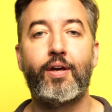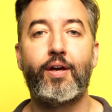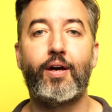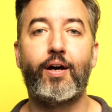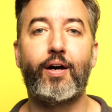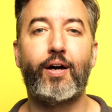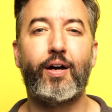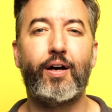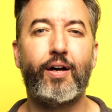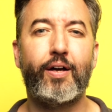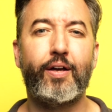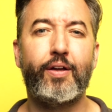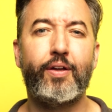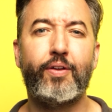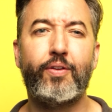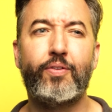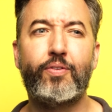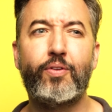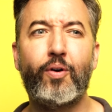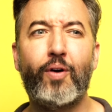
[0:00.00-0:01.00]

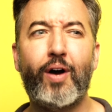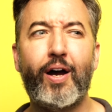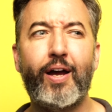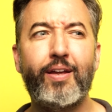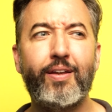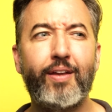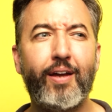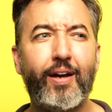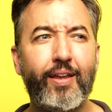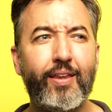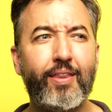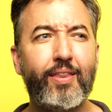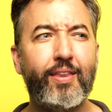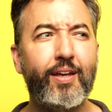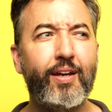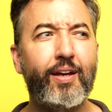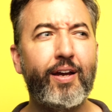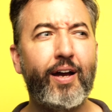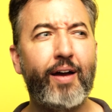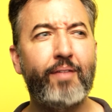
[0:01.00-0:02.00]
So I
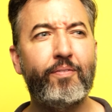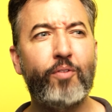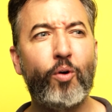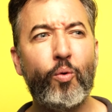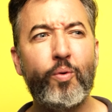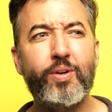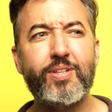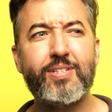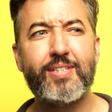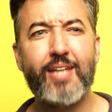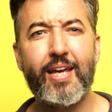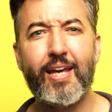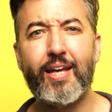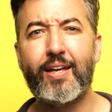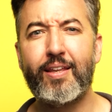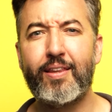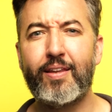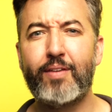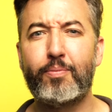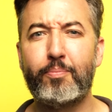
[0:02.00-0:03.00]
think I've always
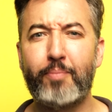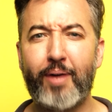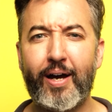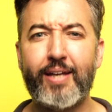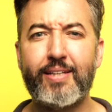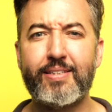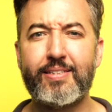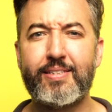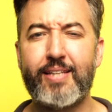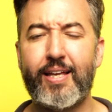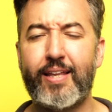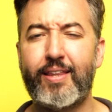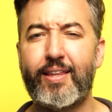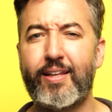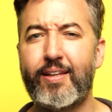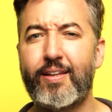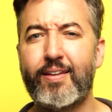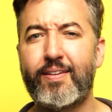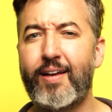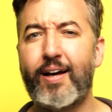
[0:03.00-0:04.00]
taken this mindset
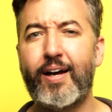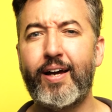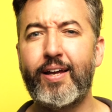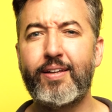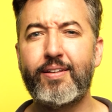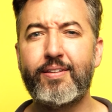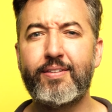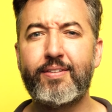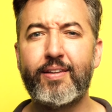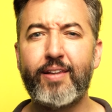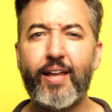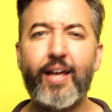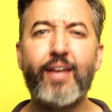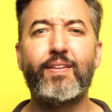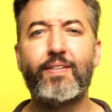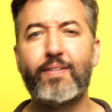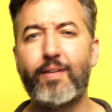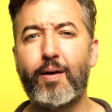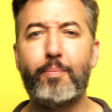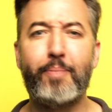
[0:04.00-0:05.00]
that design is
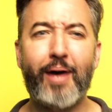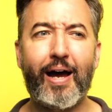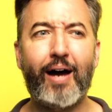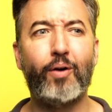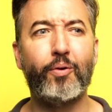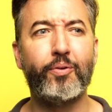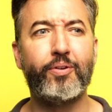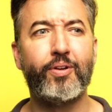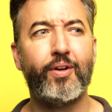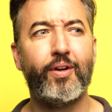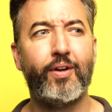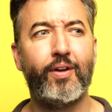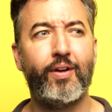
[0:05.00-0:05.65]
less about